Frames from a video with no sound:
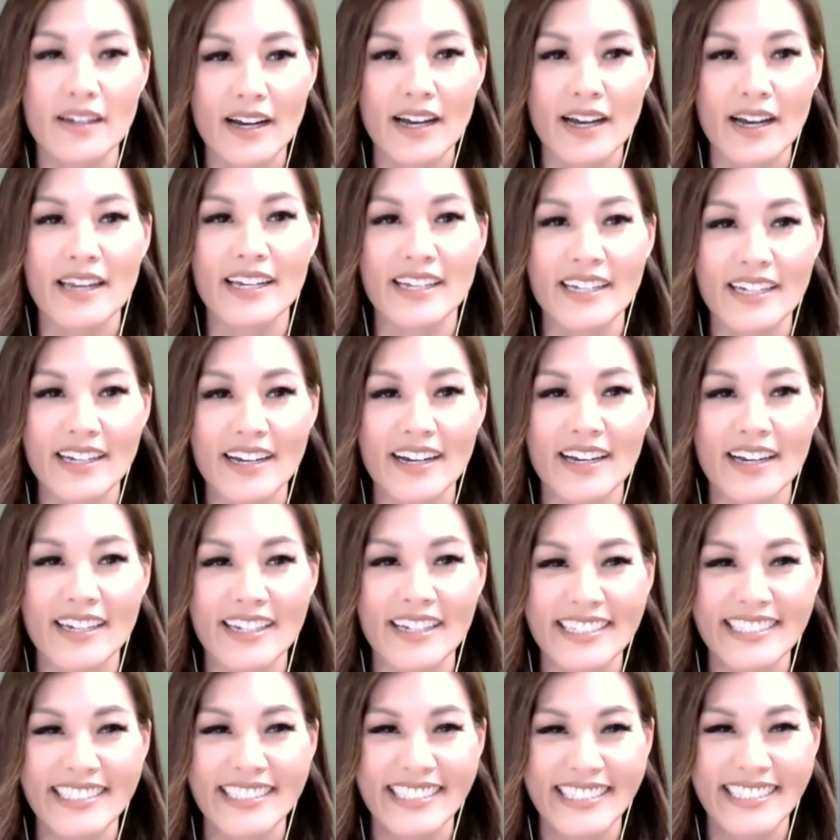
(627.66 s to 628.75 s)

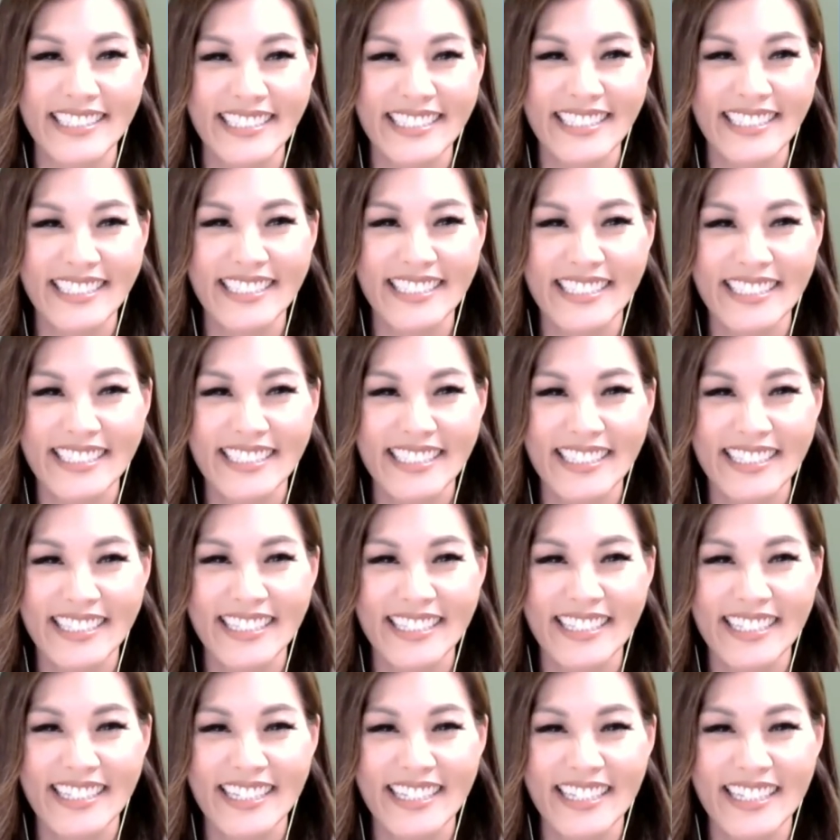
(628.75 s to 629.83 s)

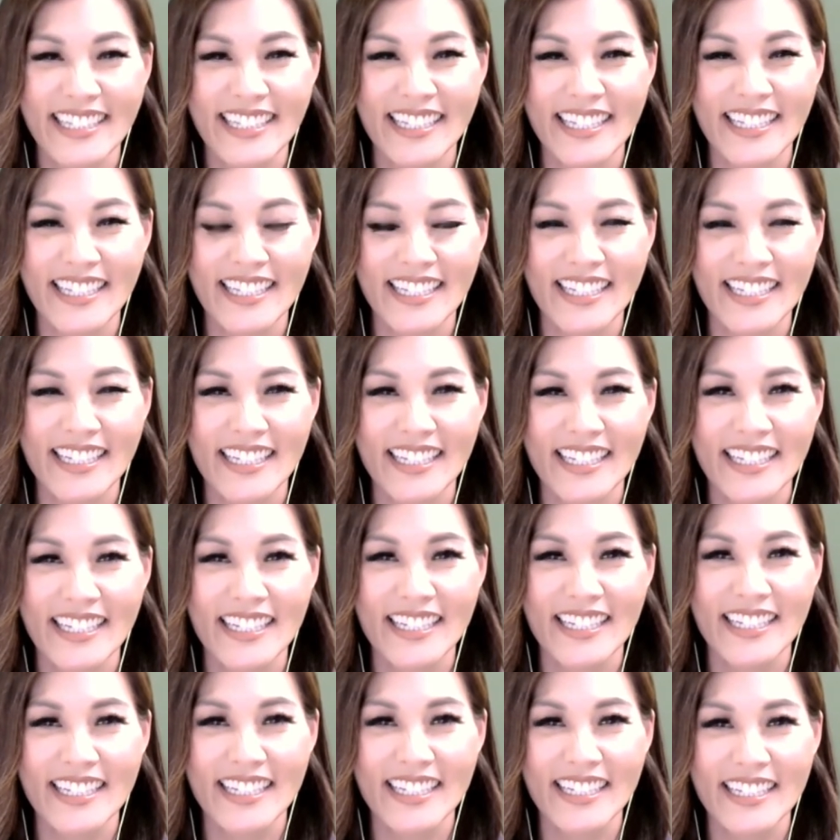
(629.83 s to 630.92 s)

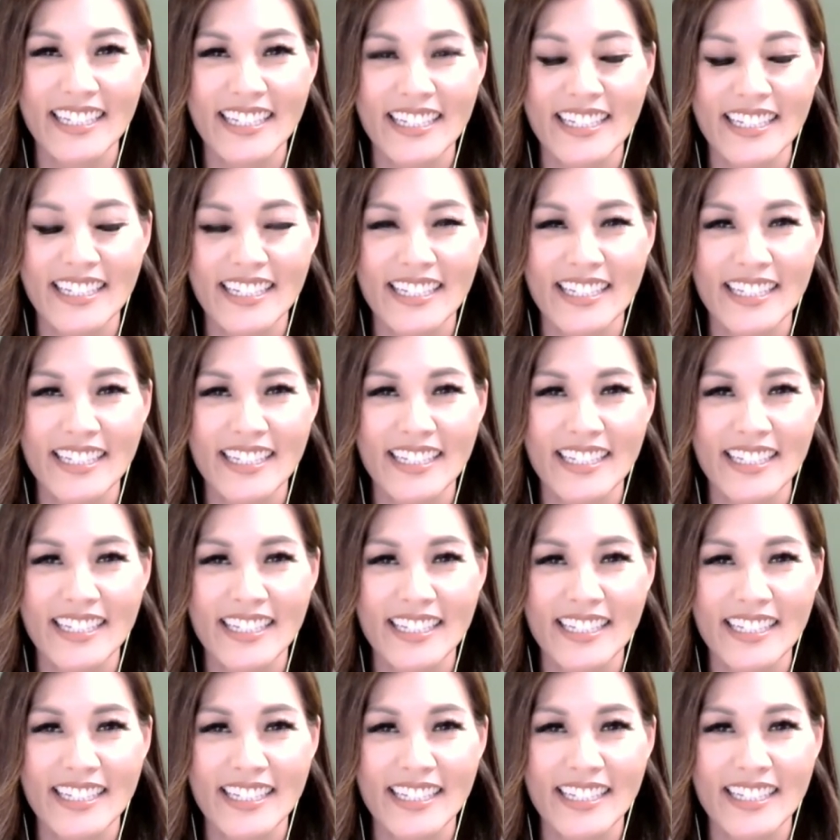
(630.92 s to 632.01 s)

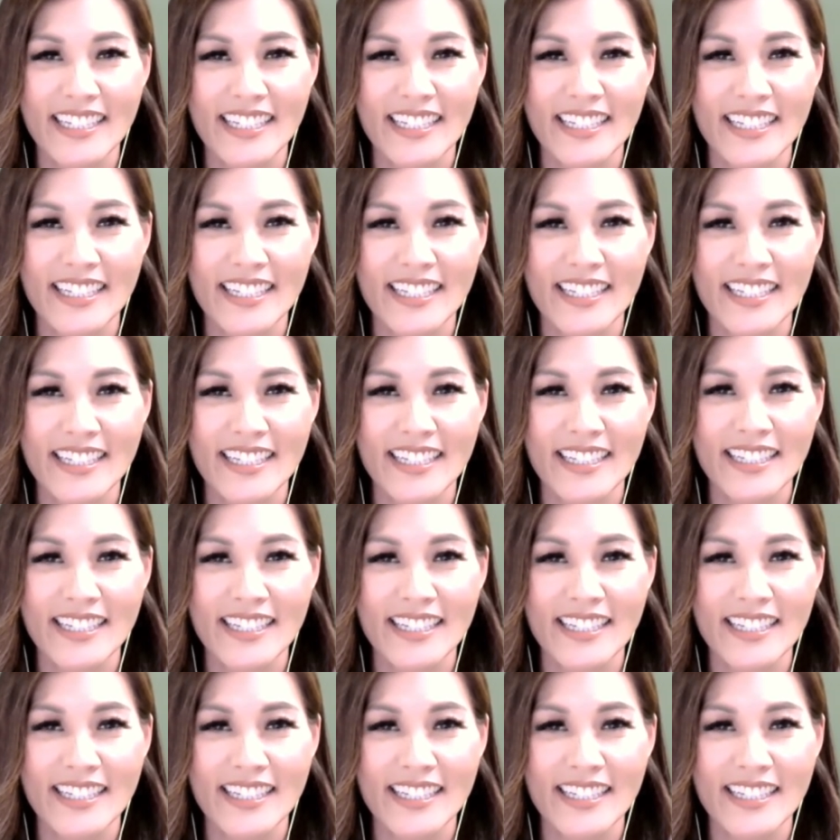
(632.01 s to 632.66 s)
No words are spoken by the person on screen.